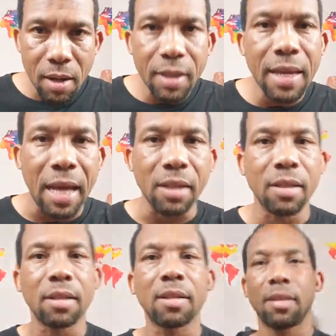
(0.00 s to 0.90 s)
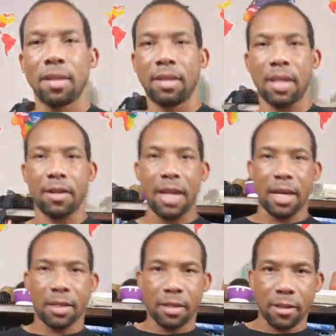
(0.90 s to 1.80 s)
Yes, the sun,
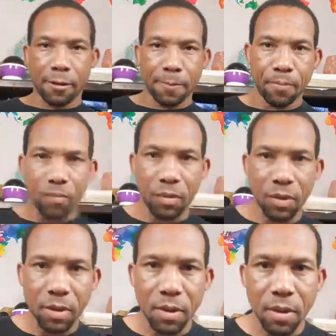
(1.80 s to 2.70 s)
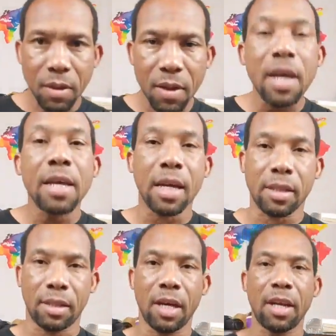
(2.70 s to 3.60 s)
yes. Yes,
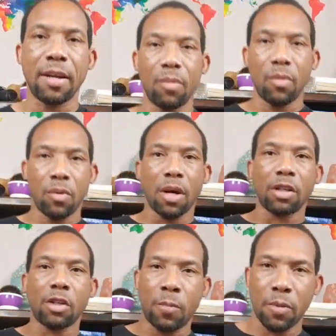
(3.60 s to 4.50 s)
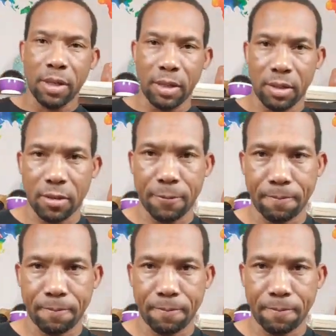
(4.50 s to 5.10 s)
sun and moon are 2 points.